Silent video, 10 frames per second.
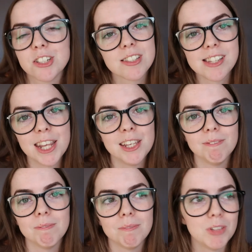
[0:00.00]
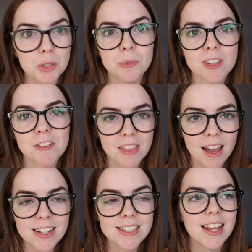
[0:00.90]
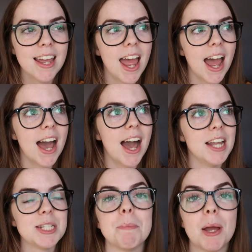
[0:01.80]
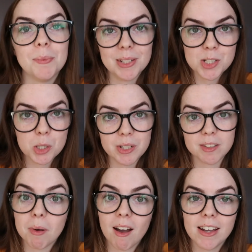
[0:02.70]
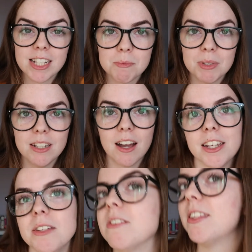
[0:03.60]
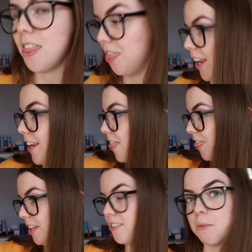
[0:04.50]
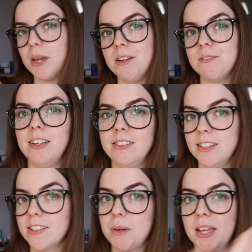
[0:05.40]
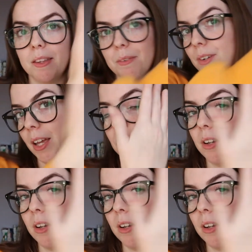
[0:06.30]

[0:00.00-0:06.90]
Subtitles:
just take use of that? And my window is behind me. I used to like this way, facing this way, and the like